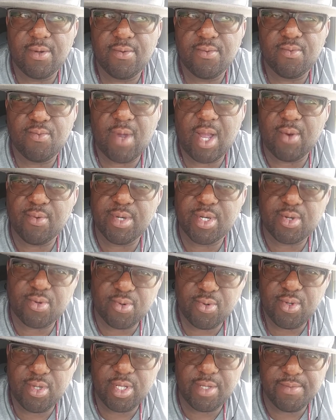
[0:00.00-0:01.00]
while
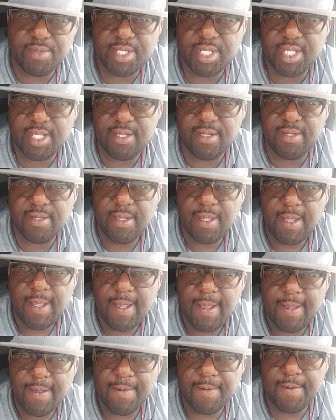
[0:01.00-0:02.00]
recruiting them,
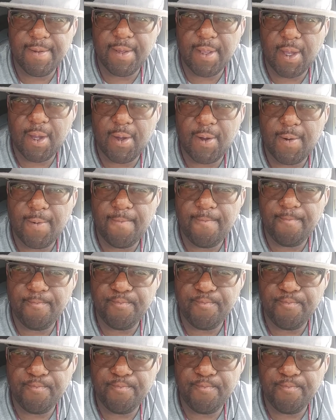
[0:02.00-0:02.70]
you know,